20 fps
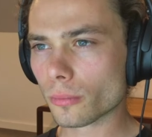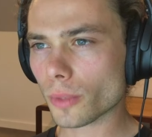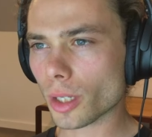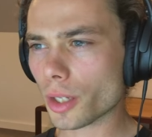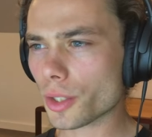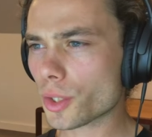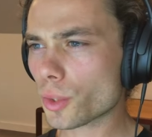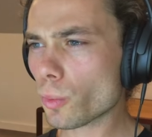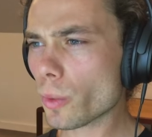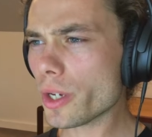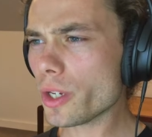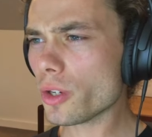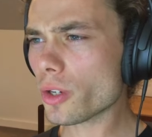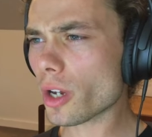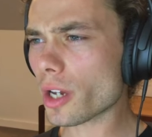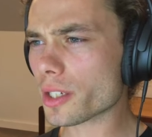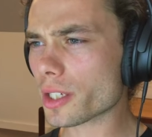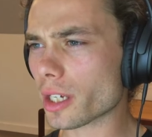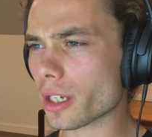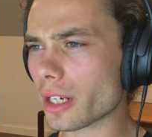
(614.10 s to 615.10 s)
I swear you
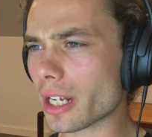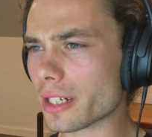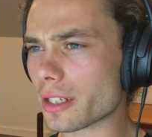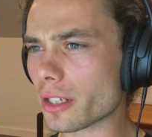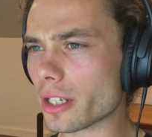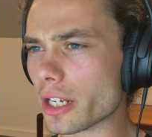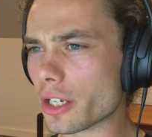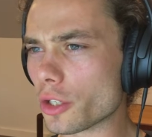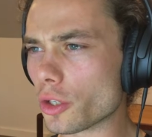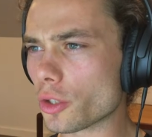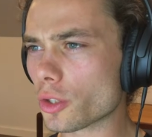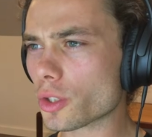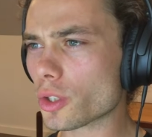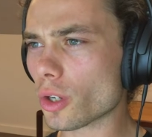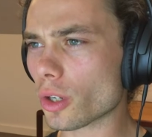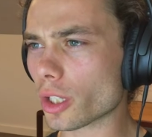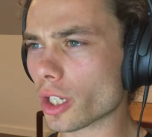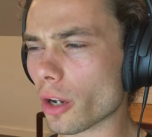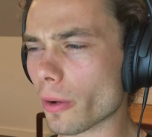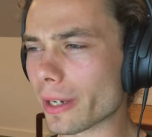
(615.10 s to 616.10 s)
guys are connected in, you're just
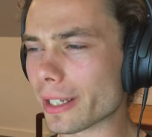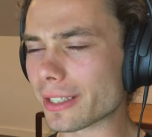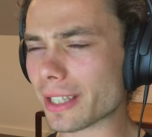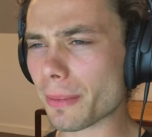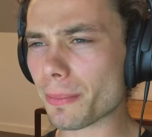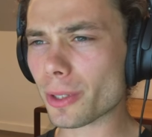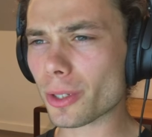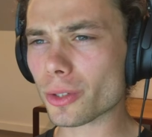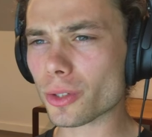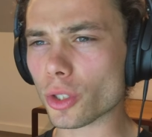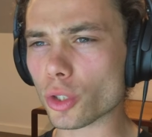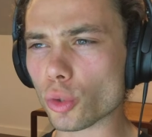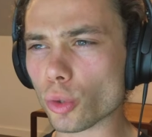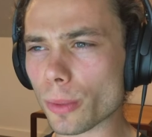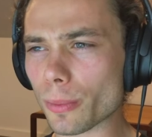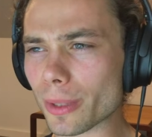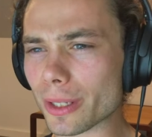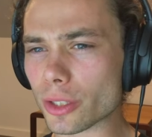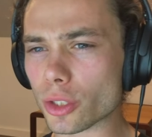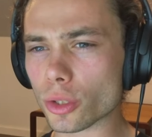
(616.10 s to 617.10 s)
not going. Is that because the
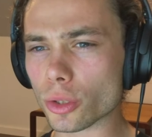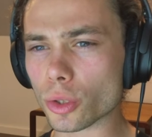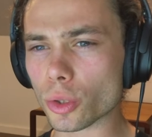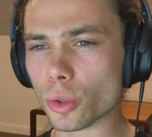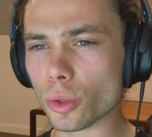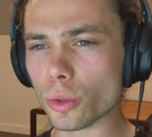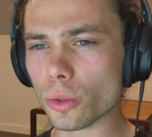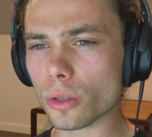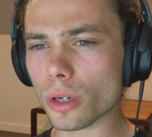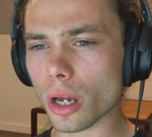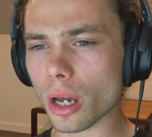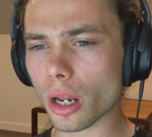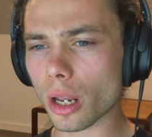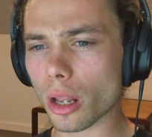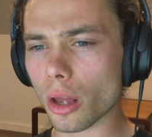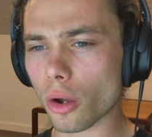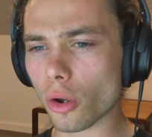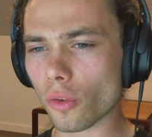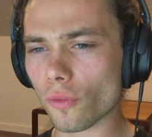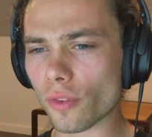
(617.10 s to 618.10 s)
trip is just too darn
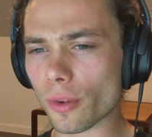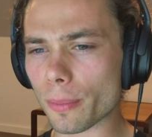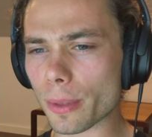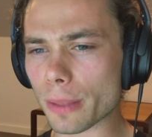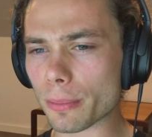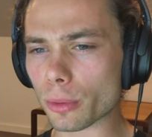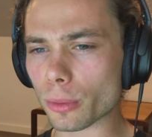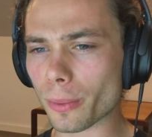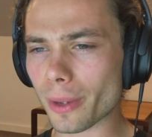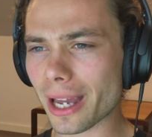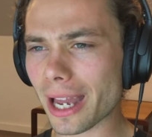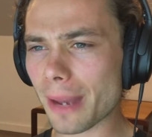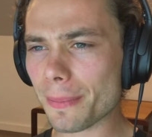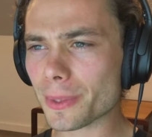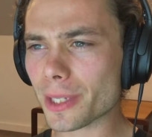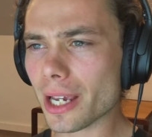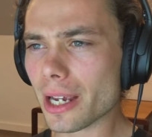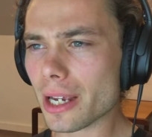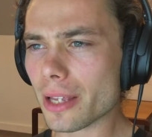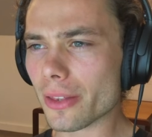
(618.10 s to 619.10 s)
long for people?
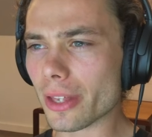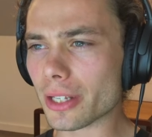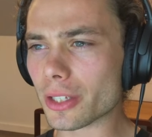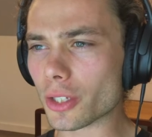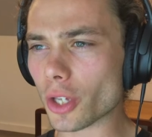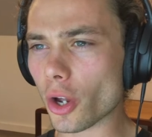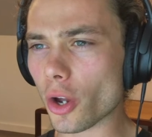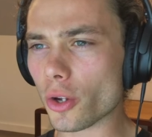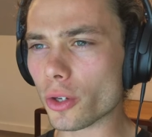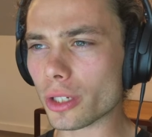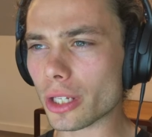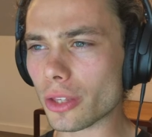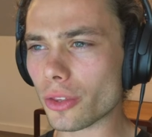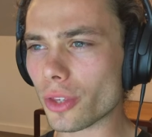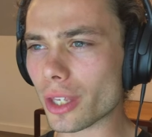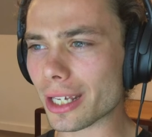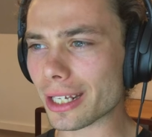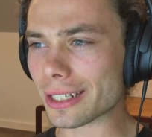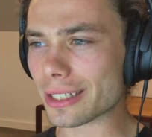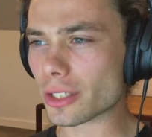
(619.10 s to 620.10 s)
Perhaps that is the only
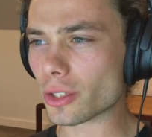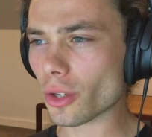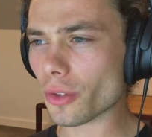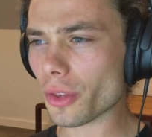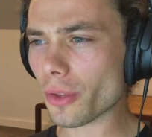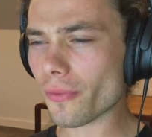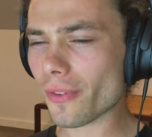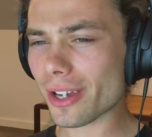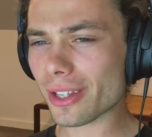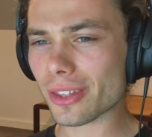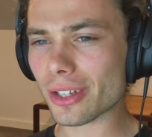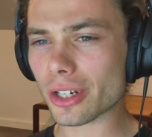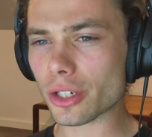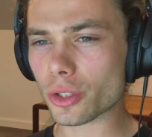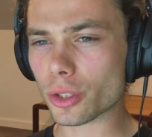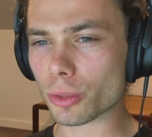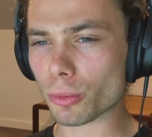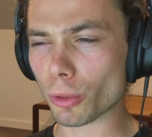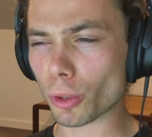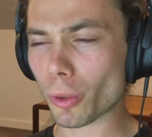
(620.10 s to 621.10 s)
thing. It's not the fact that it's
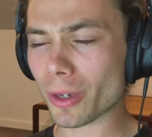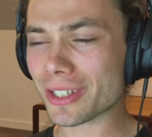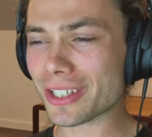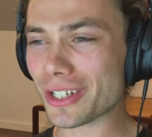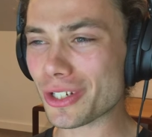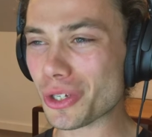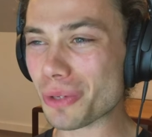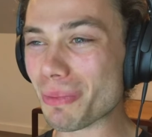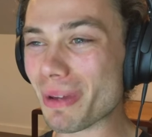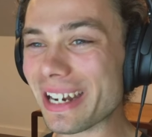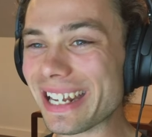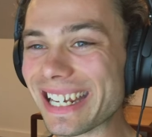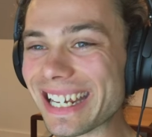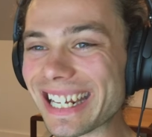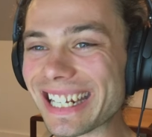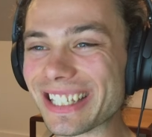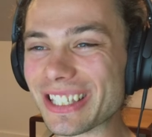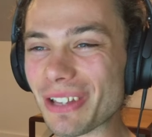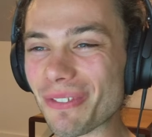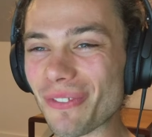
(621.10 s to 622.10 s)
just requesting too many,
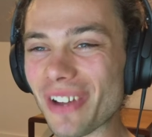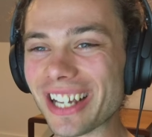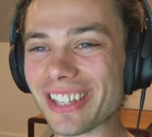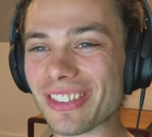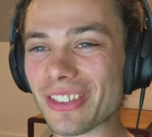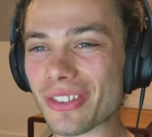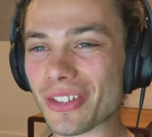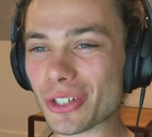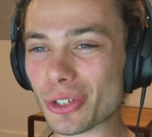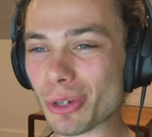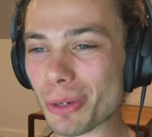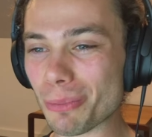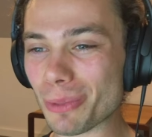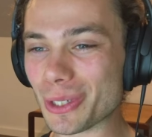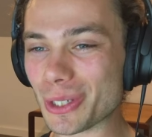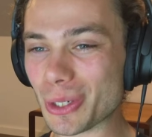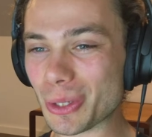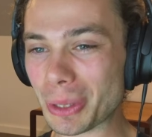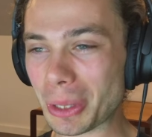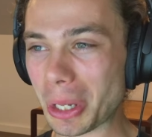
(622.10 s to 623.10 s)
it's the fact that the trip is
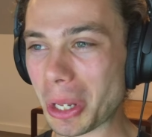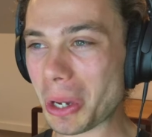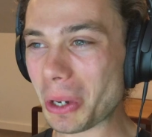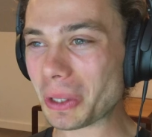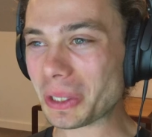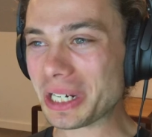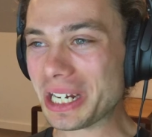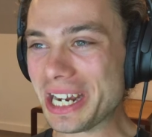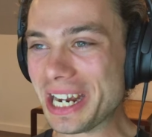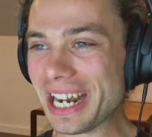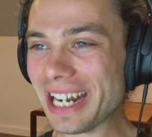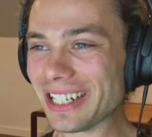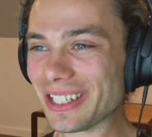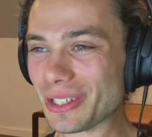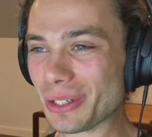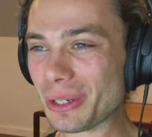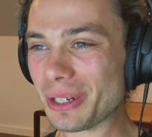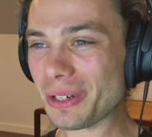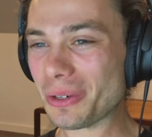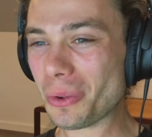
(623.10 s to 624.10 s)
too long. And
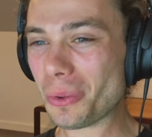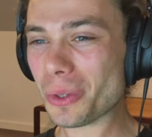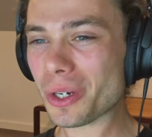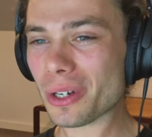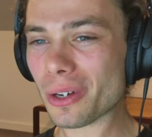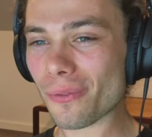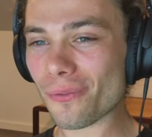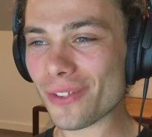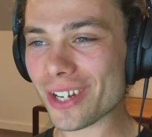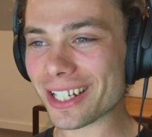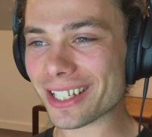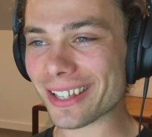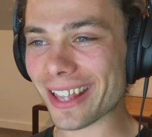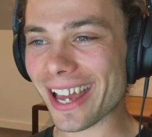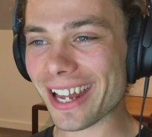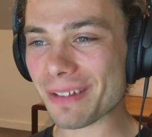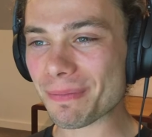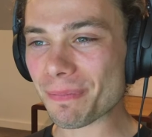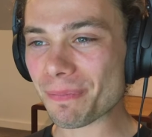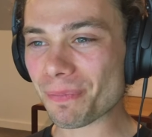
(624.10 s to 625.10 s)
so in order to fix
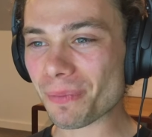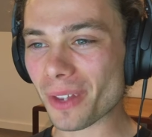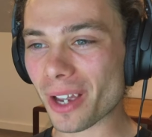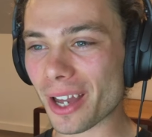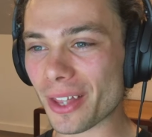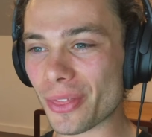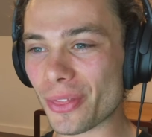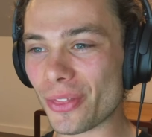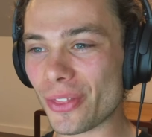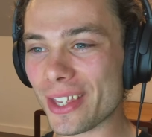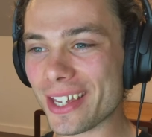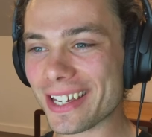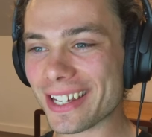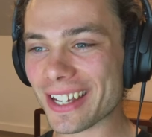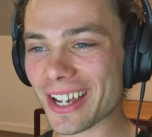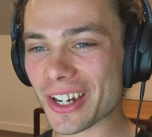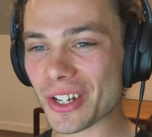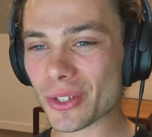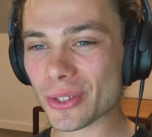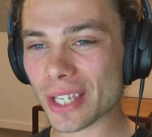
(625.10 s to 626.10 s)
that, I think
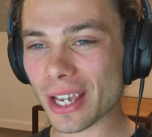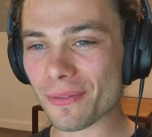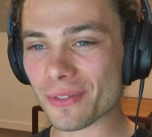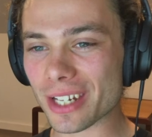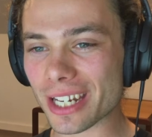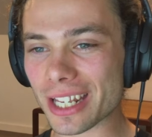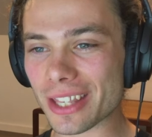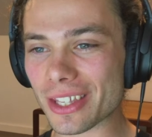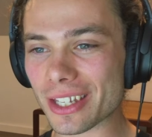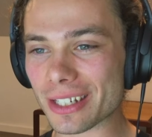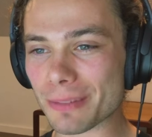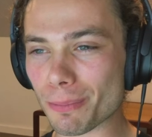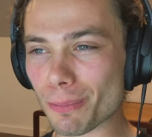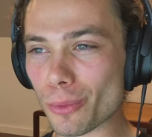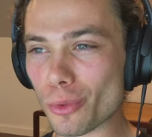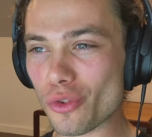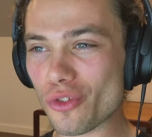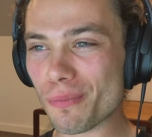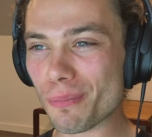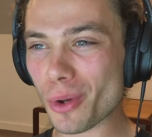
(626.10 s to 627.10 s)
I just have to either
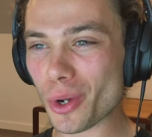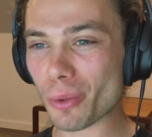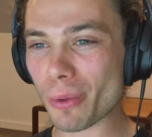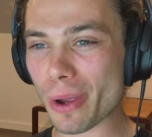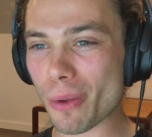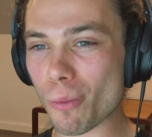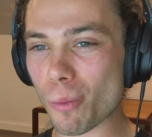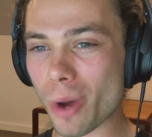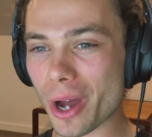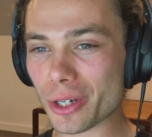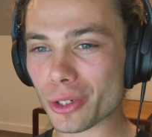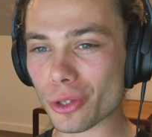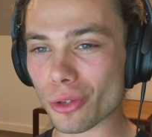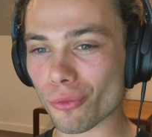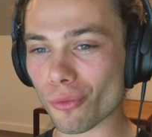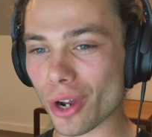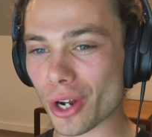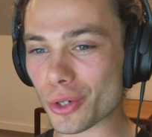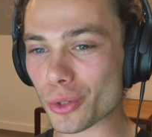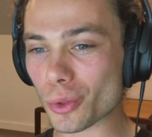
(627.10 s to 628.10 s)
move motorway one to the
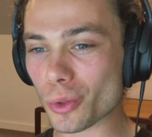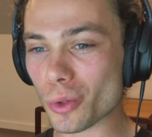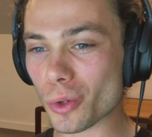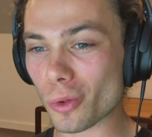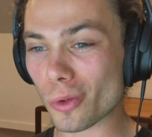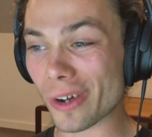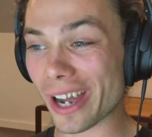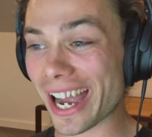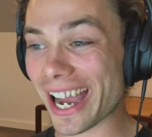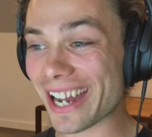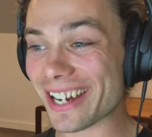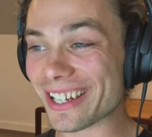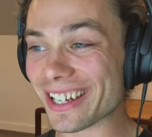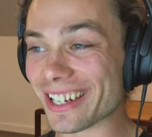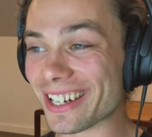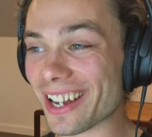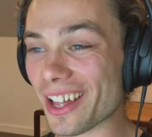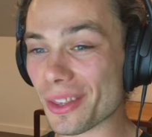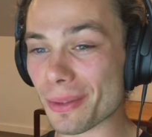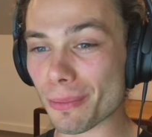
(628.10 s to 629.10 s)
front door or add
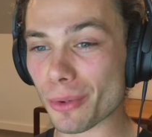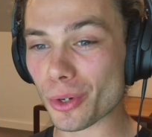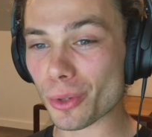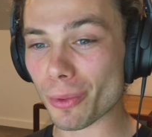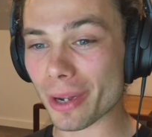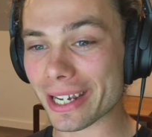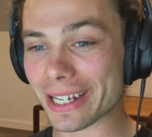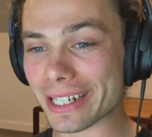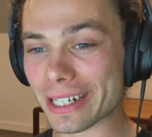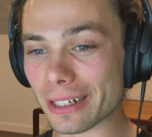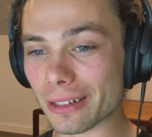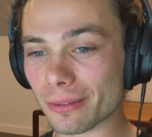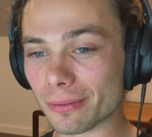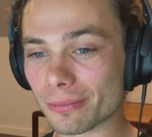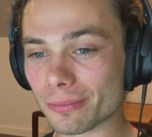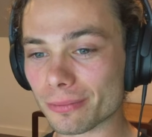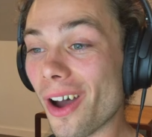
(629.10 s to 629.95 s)
another motorway in.